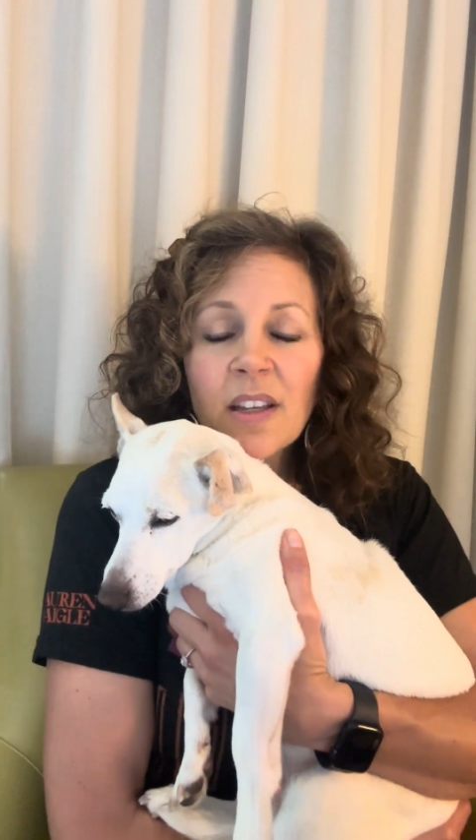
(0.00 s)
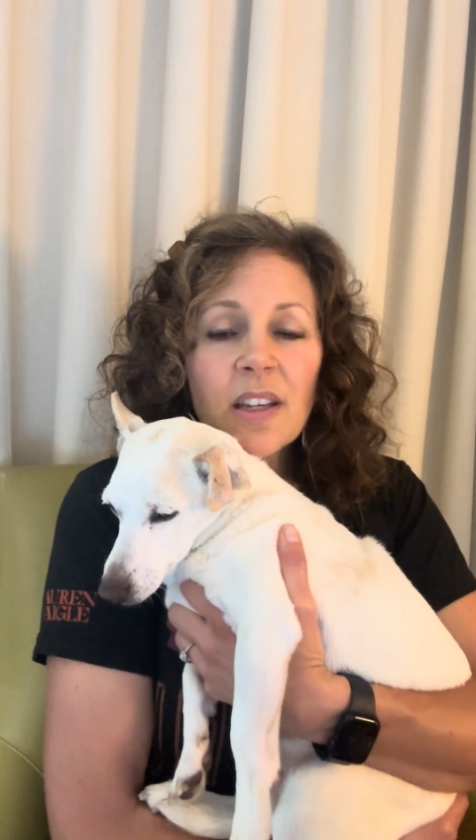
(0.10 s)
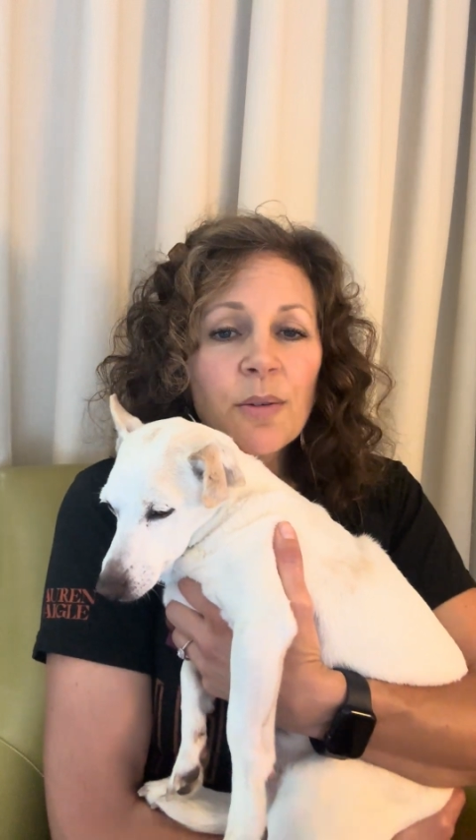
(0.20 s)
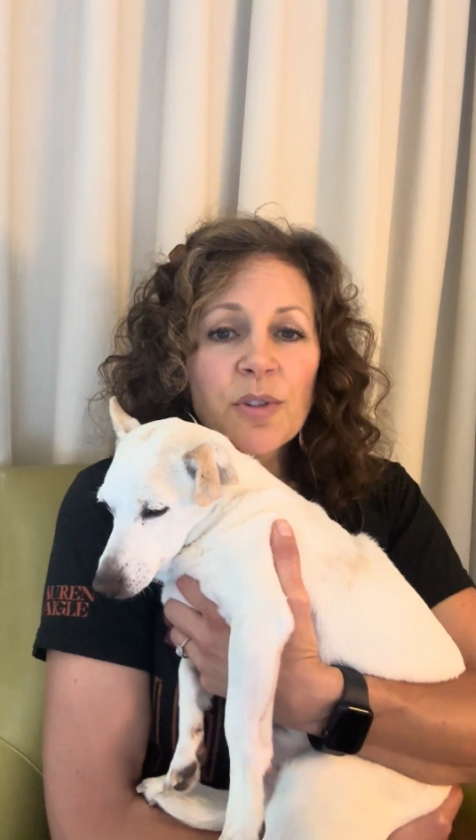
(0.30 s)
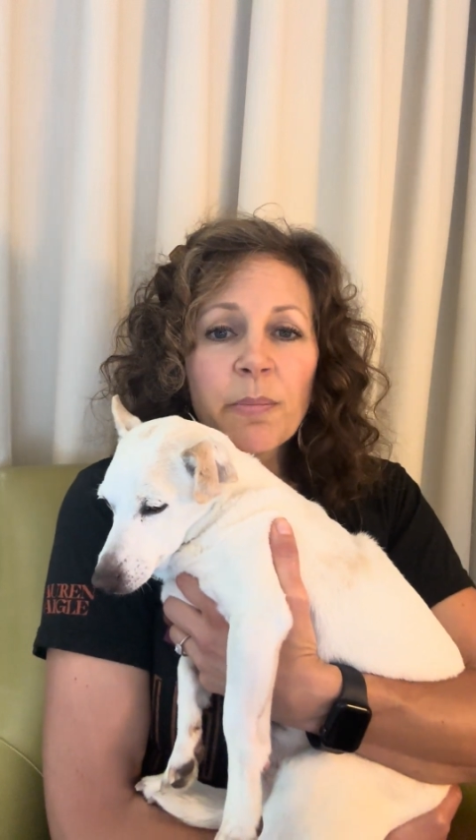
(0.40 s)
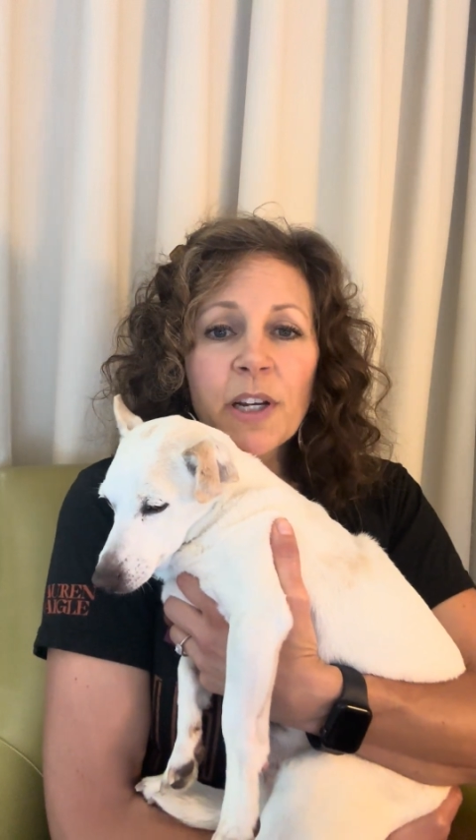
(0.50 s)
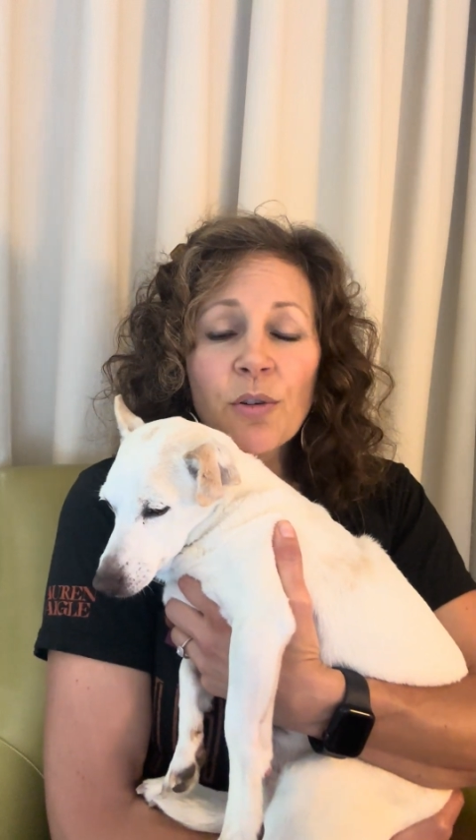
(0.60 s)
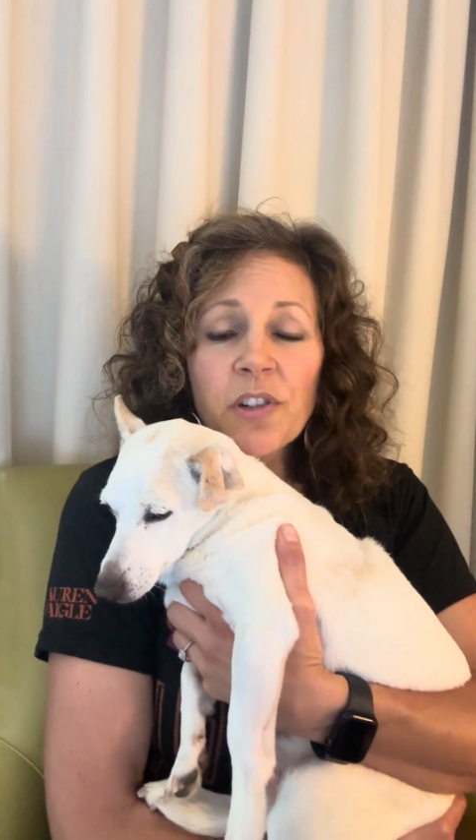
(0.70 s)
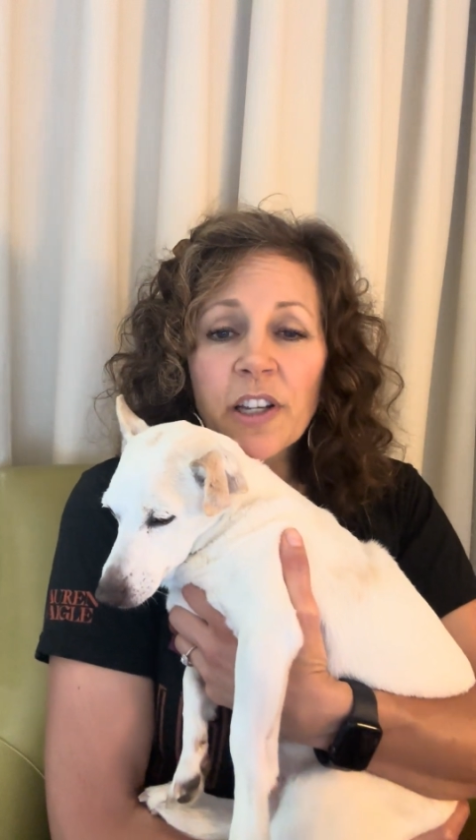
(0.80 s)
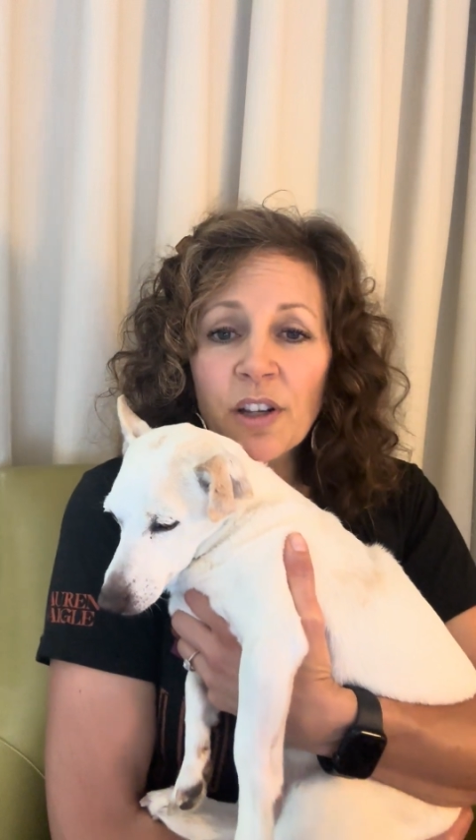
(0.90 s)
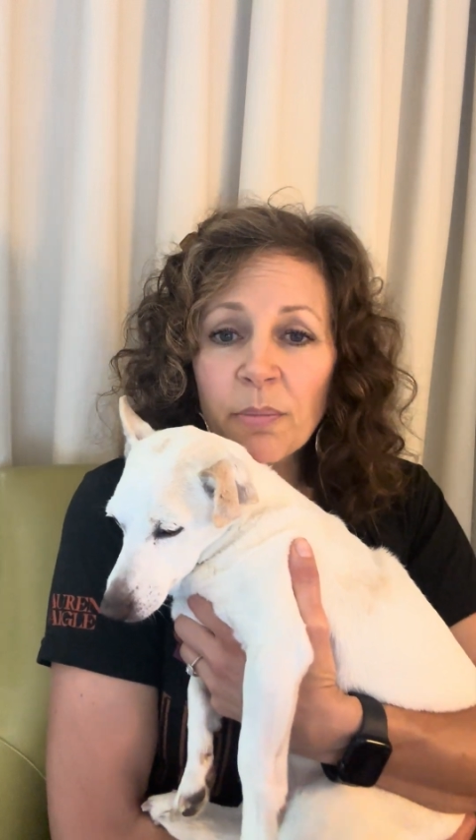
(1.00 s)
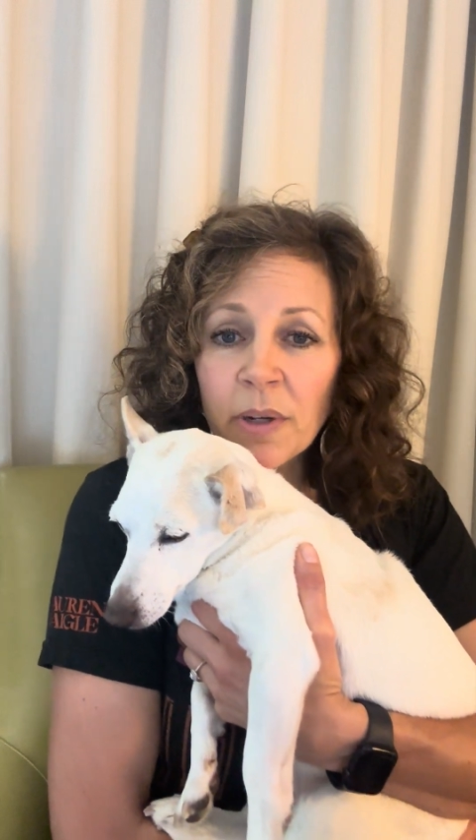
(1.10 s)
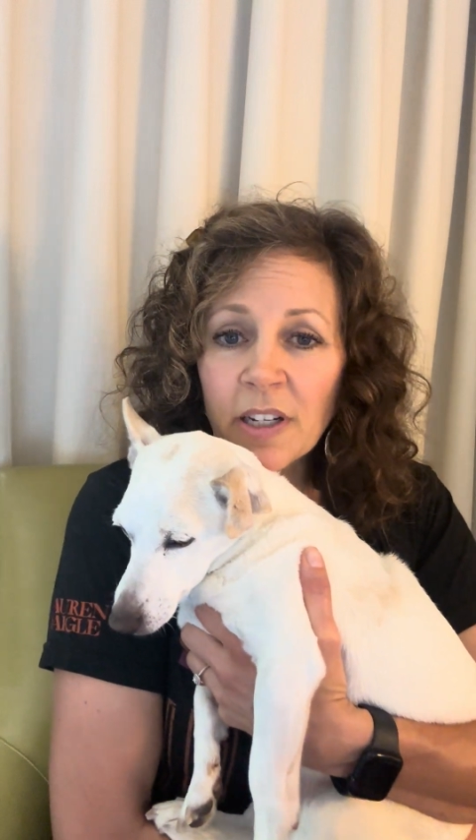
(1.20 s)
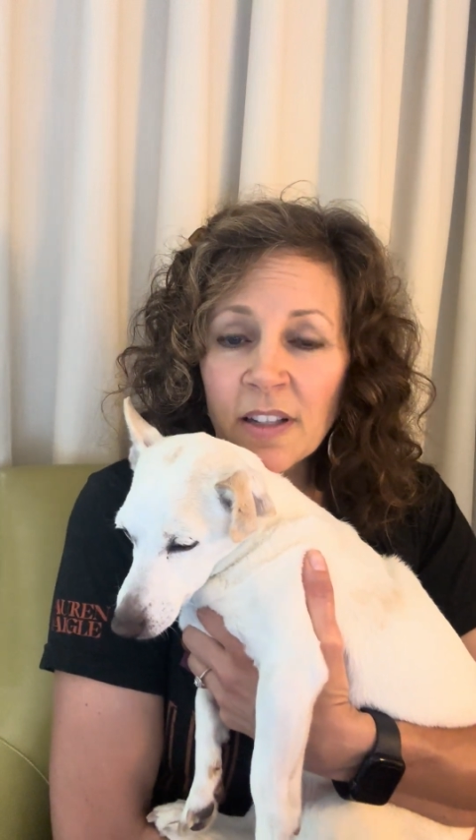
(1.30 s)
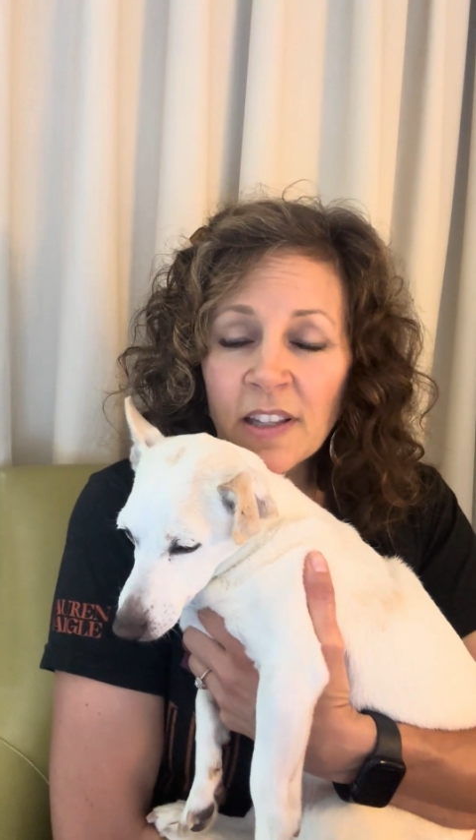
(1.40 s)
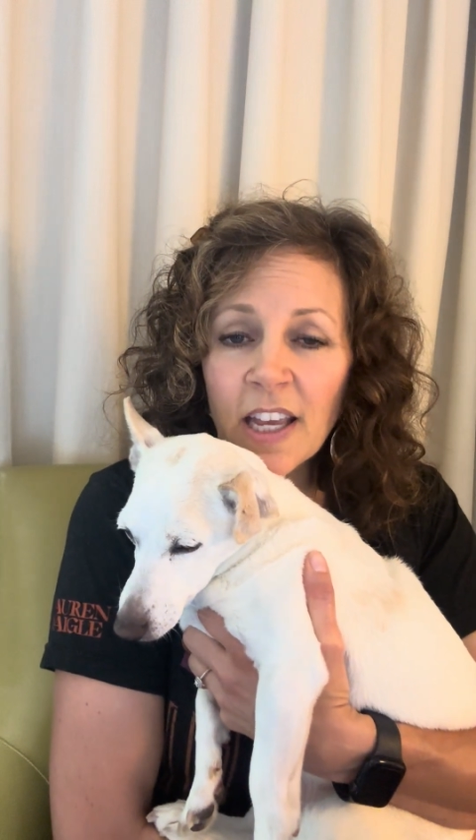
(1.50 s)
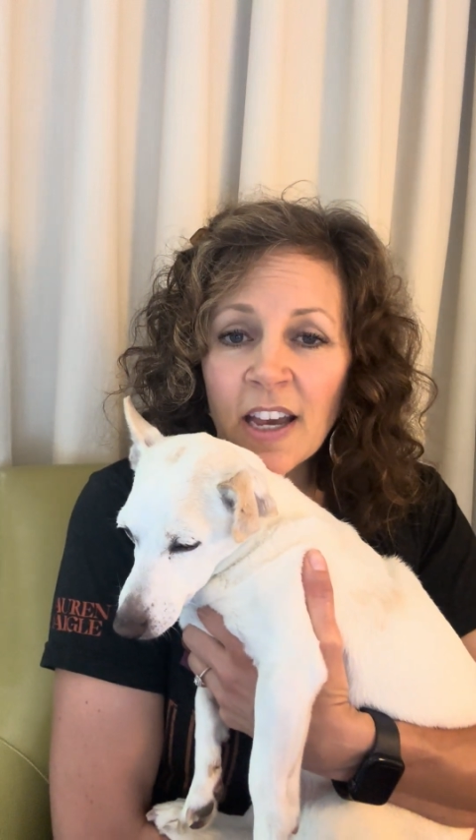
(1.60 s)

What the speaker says: it was a big ordeal, but in the